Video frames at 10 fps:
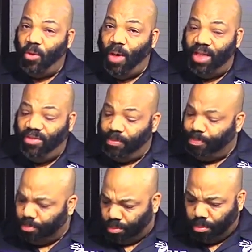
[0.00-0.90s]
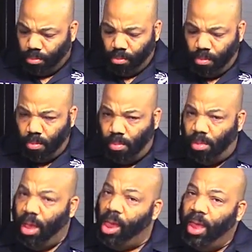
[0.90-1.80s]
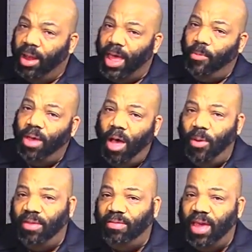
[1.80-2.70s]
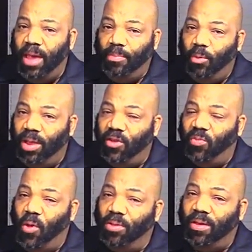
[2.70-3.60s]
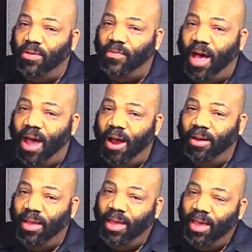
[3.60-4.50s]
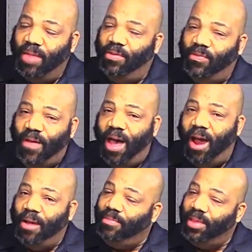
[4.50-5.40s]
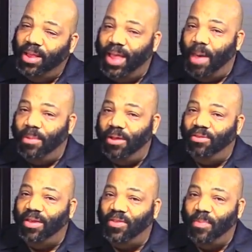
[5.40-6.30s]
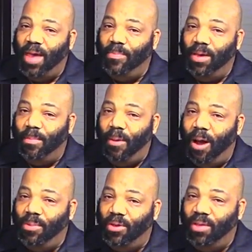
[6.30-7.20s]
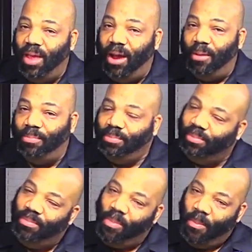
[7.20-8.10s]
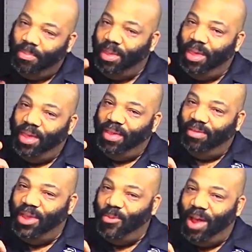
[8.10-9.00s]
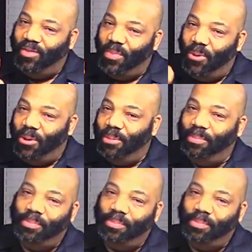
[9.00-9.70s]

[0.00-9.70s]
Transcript: for watching. Like we always say, where there's smoke, there's fire. If it's fire, then damn it, there just might be a barbecue there. See you around the smoker.